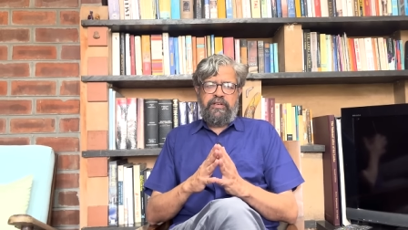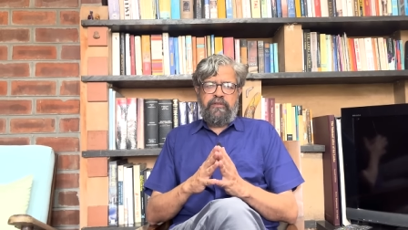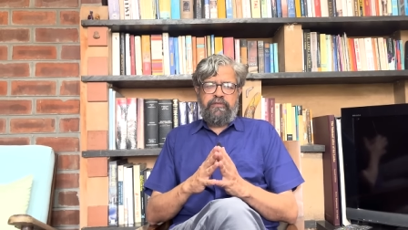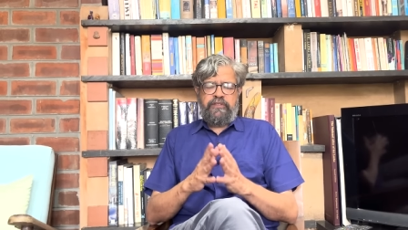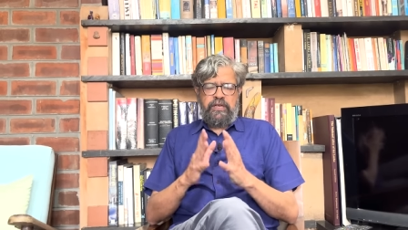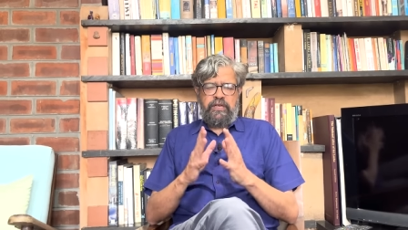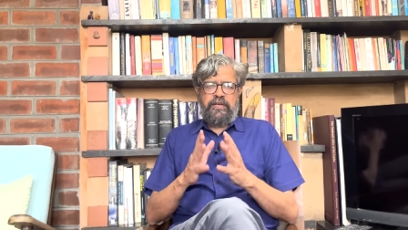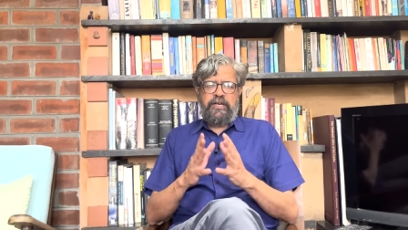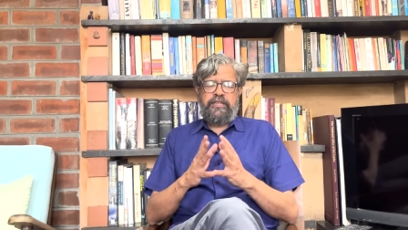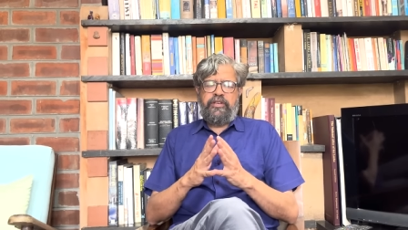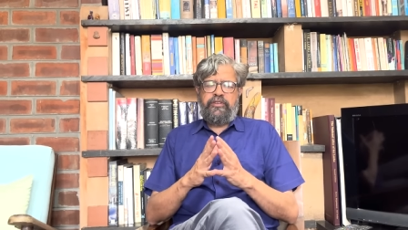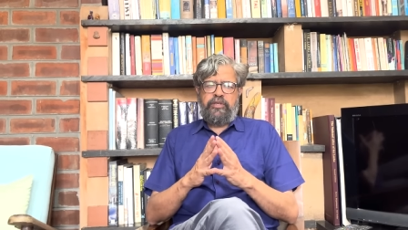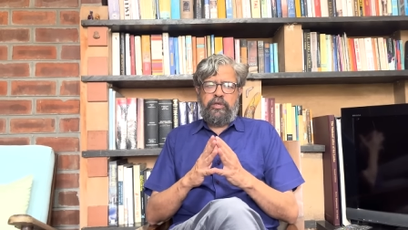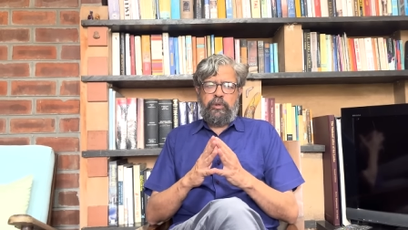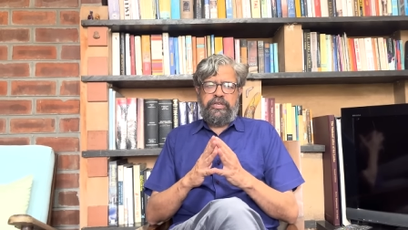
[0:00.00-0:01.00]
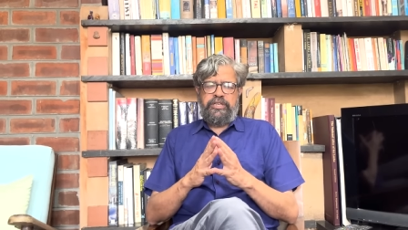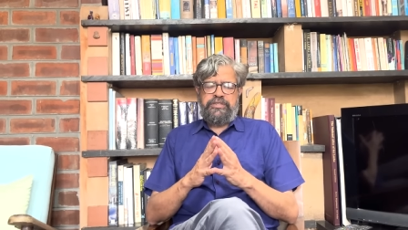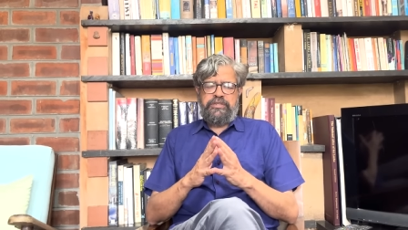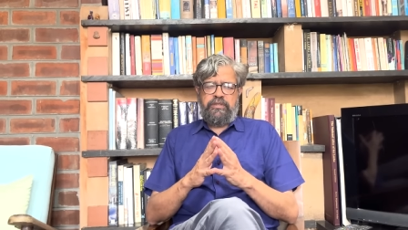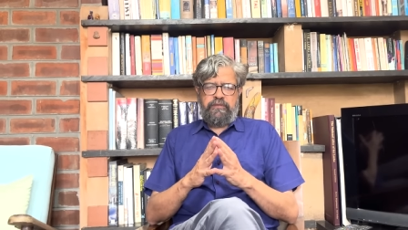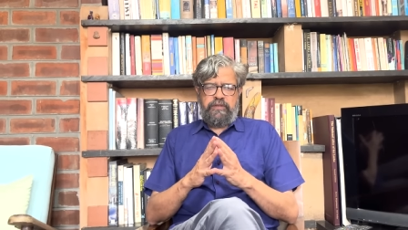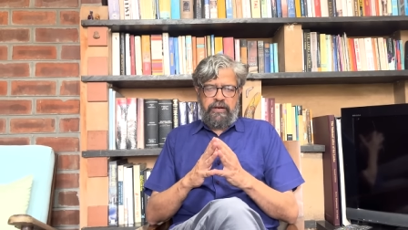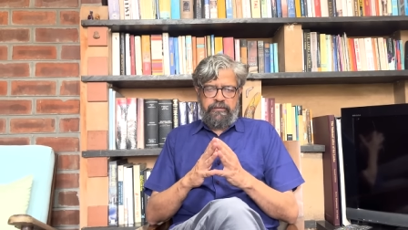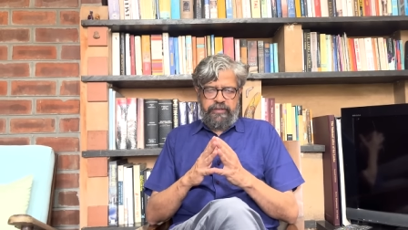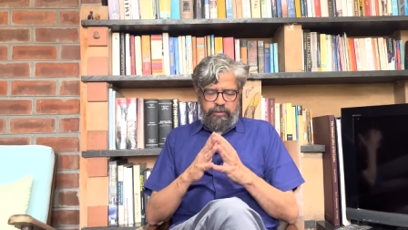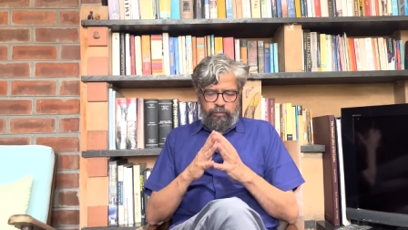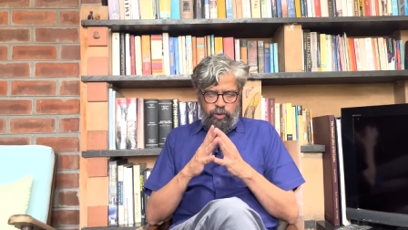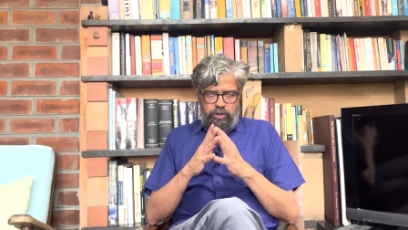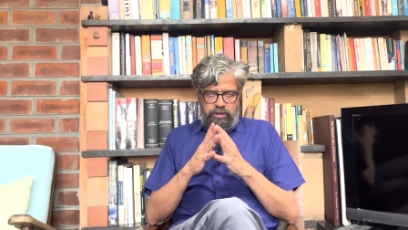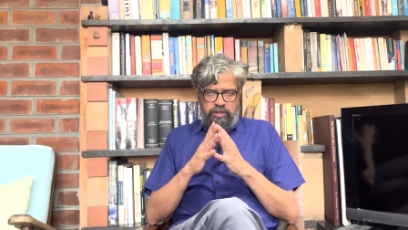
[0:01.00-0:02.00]
of Karnataka's allocation of Kaveri
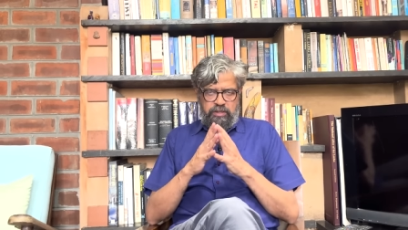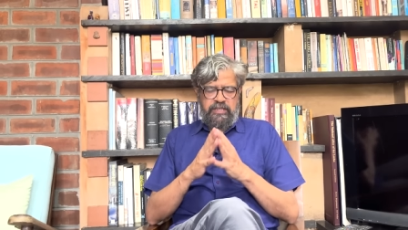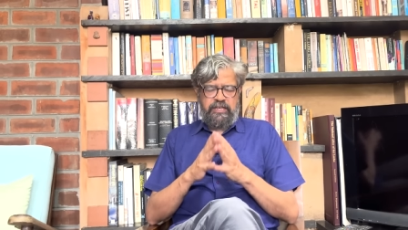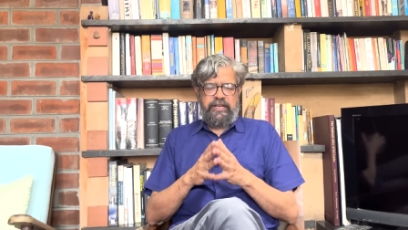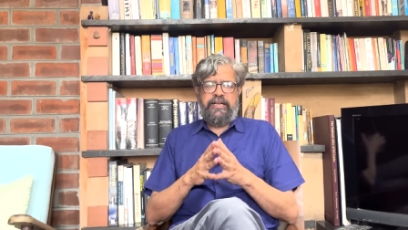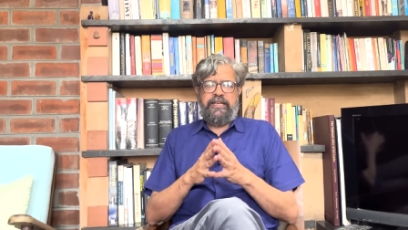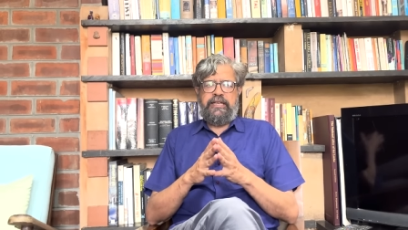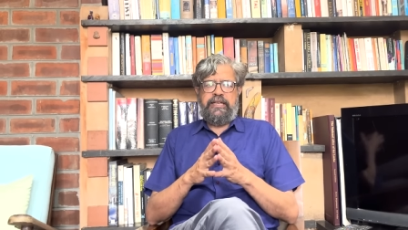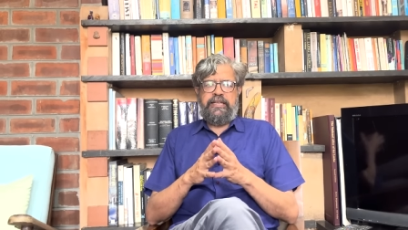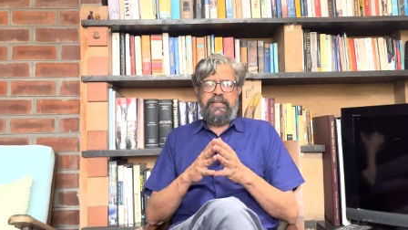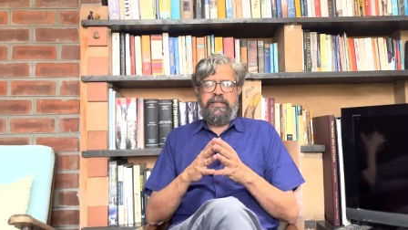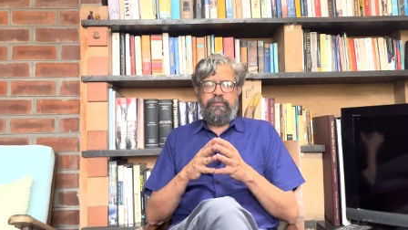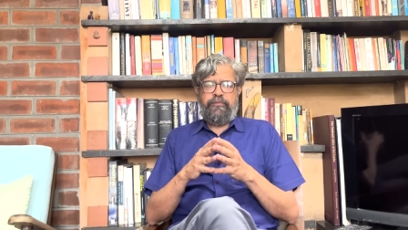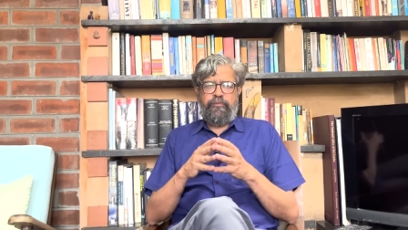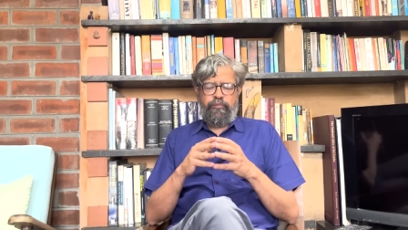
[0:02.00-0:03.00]
water currently.